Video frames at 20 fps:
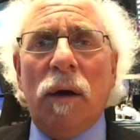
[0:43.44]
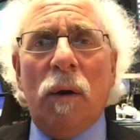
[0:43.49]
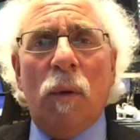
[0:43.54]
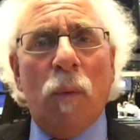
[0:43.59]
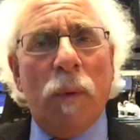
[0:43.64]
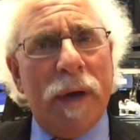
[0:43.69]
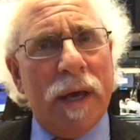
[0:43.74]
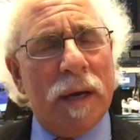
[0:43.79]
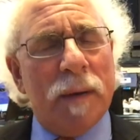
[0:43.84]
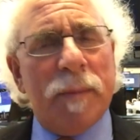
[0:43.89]

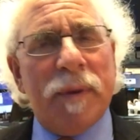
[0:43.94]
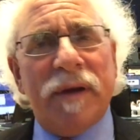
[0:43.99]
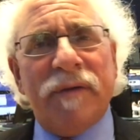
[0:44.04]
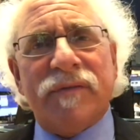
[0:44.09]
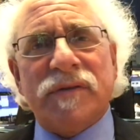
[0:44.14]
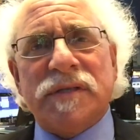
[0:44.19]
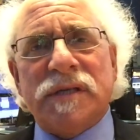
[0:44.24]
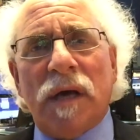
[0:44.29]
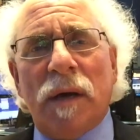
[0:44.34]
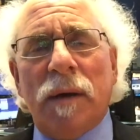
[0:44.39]
We had a bit of
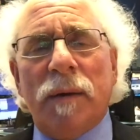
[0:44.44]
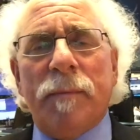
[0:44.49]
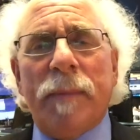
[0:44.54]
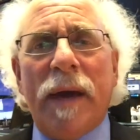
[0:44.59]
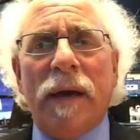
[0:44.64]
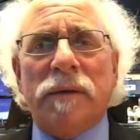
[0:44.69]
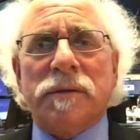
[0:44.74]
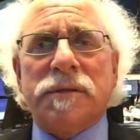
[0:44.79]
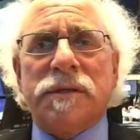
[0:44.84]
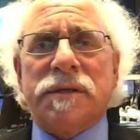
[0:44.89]
a sell
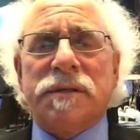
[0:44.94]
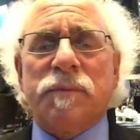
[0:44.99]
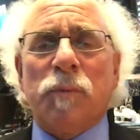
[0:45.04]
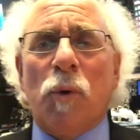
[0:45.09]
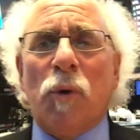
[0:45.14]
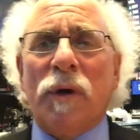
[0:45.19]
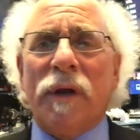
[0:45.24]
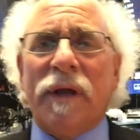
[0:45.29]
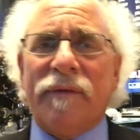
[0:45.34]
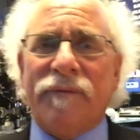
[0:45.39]
imbalance this
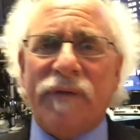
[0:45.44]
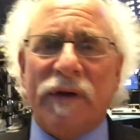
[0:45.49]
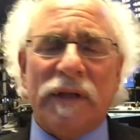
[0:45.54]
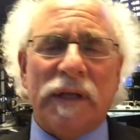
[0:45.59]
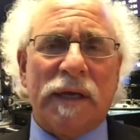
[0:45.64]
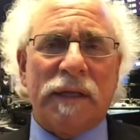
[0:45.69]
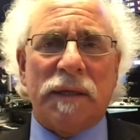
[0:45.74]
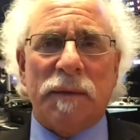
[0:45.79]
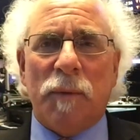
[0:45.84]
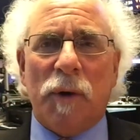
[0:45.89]
morning. Felt
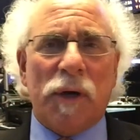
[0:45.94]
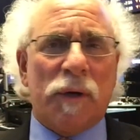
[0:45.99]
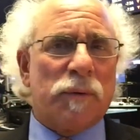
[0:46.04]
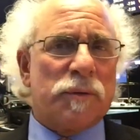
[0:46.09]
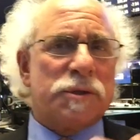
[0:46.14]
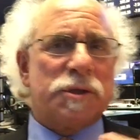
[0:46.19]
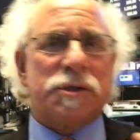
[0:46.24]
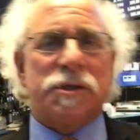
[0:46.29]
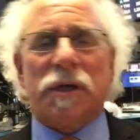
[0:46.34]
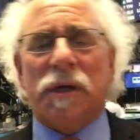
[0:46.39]
like the market was
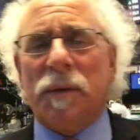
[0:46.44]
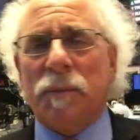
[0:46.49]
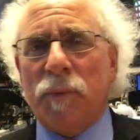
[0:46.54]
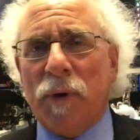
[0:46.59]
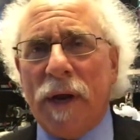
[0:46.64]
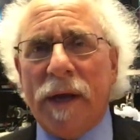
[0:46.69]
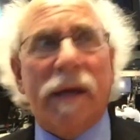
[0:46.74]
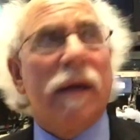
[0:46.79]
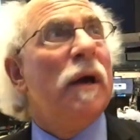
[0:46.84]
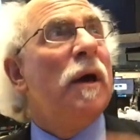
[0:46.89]
just going to
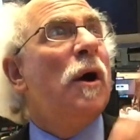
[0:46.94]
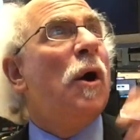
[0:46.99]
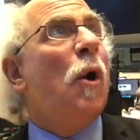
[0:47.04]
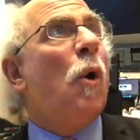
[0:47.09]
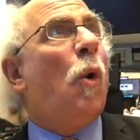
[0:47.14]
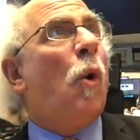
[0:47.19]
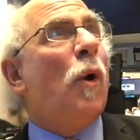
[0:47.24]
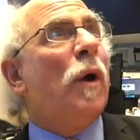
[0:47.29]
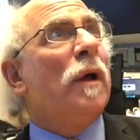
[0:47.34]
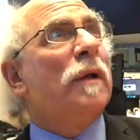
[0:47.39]
break.
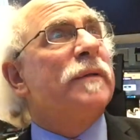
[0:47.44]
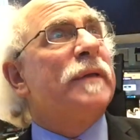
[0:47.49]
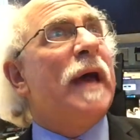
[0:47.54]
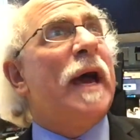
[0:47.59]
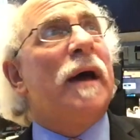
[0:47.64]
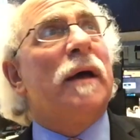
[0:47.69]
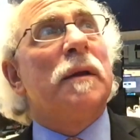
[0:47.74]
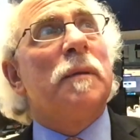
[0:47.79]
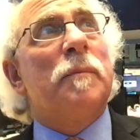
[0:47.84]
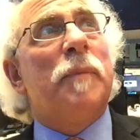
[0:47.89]
Oil
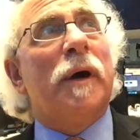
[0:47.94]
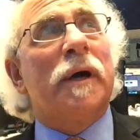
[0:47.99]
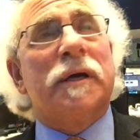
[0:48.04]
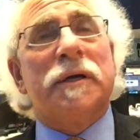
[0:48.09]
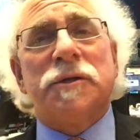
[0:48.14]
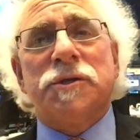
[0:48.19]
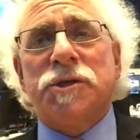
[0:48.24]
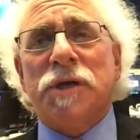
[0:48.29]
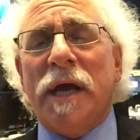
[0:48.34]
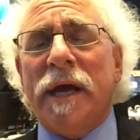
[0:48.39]
down, a buck
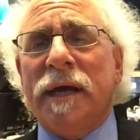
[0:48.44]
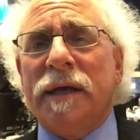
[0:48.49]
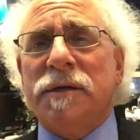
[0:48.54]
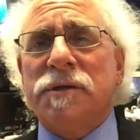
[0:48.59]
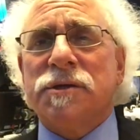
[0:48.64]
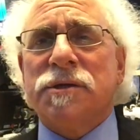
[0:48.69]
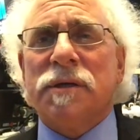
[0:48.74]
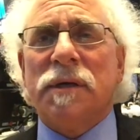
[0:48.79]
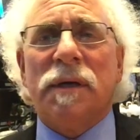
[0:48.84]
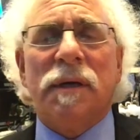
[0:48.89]
and
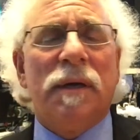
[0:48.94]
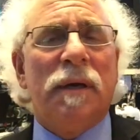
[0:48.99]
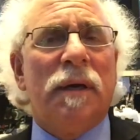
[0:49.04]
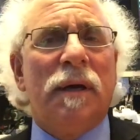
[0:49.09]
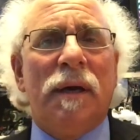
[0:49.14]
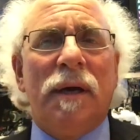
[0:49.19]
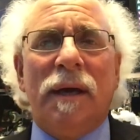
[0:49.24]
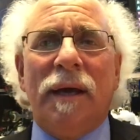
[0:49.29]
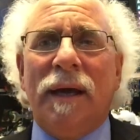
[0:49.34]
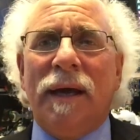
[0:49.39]
change.
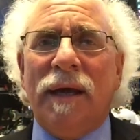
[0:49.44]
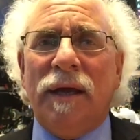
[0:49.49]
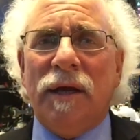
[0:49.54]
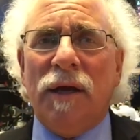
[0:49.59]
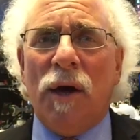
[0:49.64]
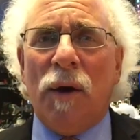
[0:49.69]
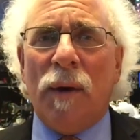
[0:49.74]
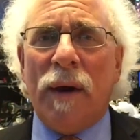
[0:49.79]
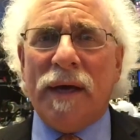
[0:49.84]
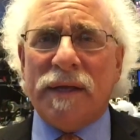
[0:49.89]
You
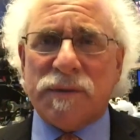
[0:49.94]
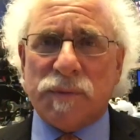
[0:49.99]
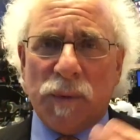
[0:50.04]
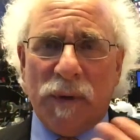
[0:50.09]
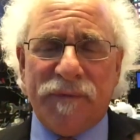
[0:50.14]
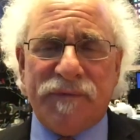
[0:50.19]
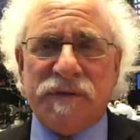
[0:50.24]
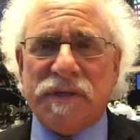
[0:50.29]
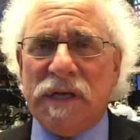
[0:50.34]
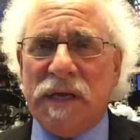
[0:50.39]
know, as
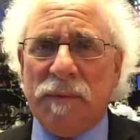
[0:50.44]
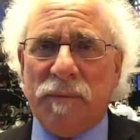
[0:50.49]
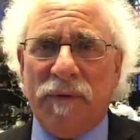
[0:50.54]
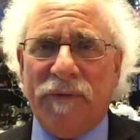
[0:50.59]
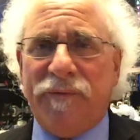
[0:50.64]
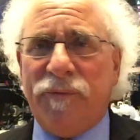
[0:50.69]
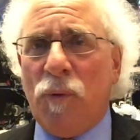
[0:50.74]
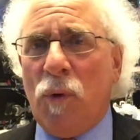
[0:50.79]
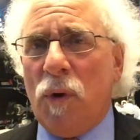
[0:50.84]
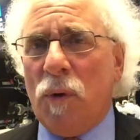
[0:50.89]
we've seen
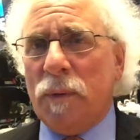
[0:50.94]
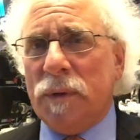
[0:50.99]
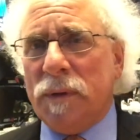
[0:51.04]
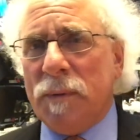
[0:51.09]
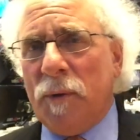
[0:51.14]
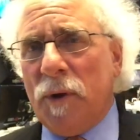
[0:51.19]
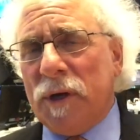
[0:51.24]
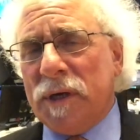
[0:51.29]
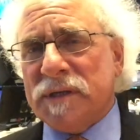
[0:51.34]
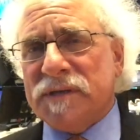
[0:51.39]
before, when the
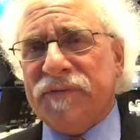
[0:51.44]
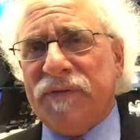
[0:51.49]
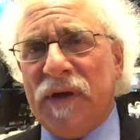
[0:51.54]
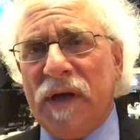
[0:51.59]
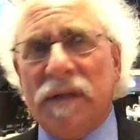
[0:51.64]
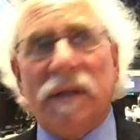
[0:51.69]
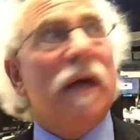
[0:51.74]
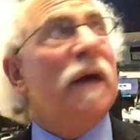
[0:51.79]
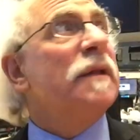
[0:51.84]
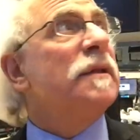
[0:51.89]
market's
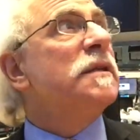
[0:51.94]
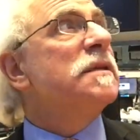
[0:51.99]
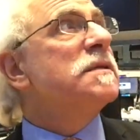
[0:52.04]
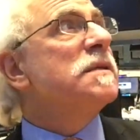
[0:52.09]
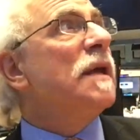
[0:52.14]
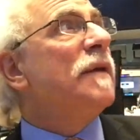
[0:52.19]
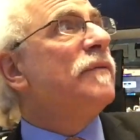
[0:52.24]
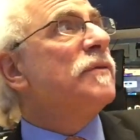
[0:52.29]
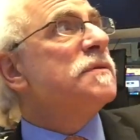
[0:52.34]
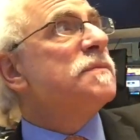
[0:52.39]
flatlined at these
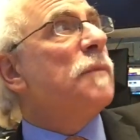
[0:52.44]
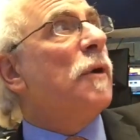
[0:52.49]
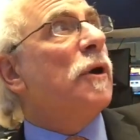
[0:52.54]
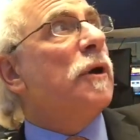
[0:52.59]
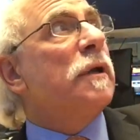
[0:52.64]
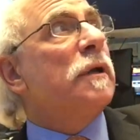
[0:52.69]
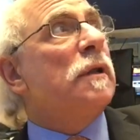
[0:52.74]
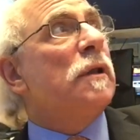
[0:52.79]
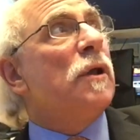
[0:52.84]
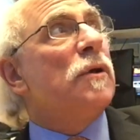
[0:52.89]
levels,
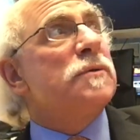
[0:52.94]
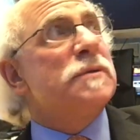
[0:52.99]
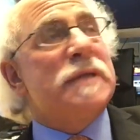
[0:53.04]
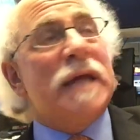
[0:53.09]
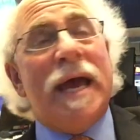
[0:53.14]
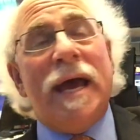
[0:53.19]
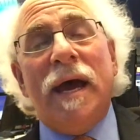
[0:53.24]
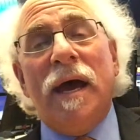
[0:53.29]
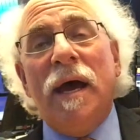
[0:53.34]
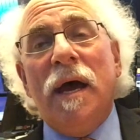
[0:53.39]
market closed
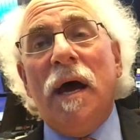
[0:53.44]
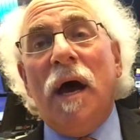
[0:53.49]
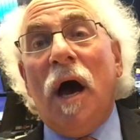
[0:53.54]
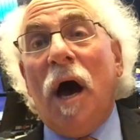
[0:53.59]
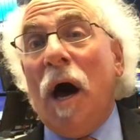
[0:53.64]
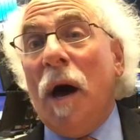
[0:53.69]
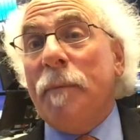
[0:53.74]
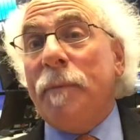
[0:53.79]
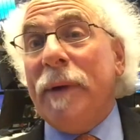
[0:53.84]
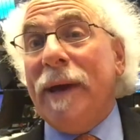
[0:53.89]
down
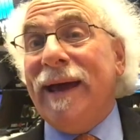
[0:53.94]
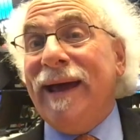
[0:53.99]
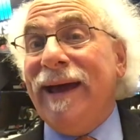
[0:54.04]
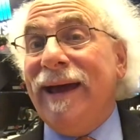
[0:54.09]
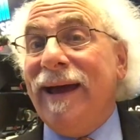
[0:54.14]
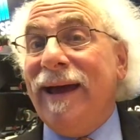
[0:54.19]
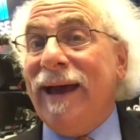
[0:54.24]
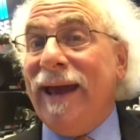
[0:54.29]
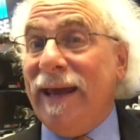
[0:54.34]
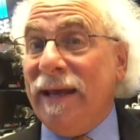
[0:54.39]
up
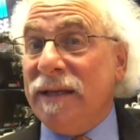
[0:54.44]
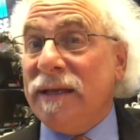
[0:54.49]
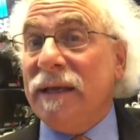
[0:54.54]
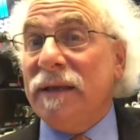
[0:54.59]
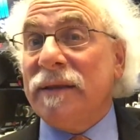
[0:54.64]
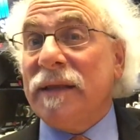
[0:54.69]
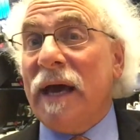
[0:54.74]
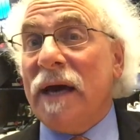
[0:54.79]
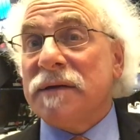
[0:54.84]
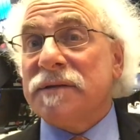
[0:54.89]
at
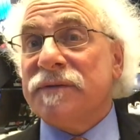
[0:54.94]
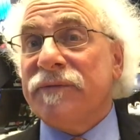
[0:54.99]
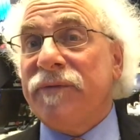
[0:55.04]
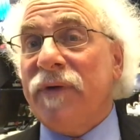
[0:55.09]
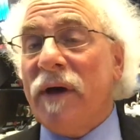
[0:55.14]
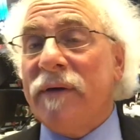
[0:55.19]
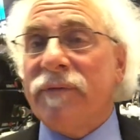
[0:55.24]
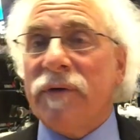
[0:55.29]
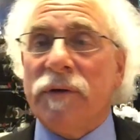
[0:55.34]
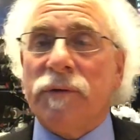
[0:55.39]

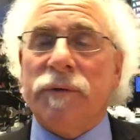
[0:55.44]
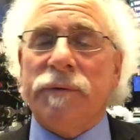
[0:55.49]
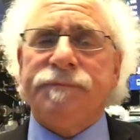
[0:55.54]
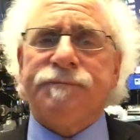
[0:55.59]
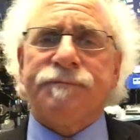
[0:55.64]
18,500.